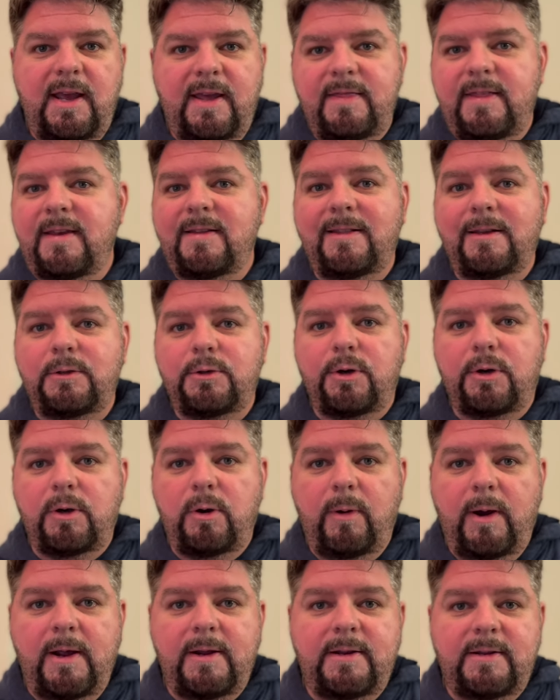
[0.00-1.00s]
and then they turned
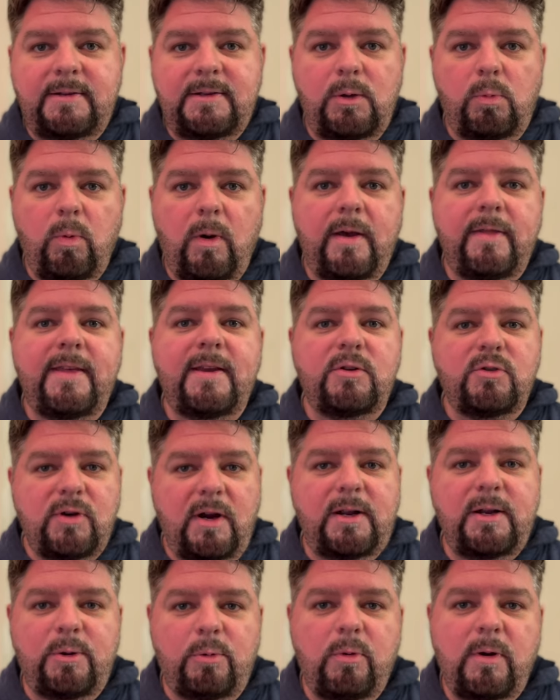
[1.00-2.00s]
around and did what? They
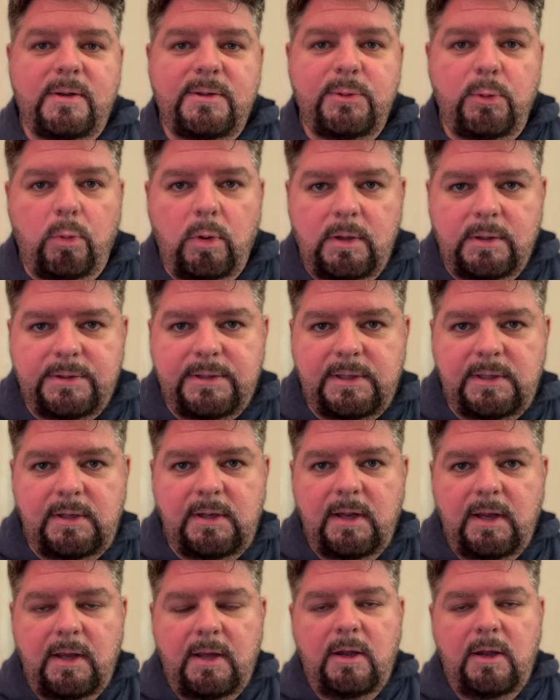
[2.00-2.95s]
traded Russell Wilson.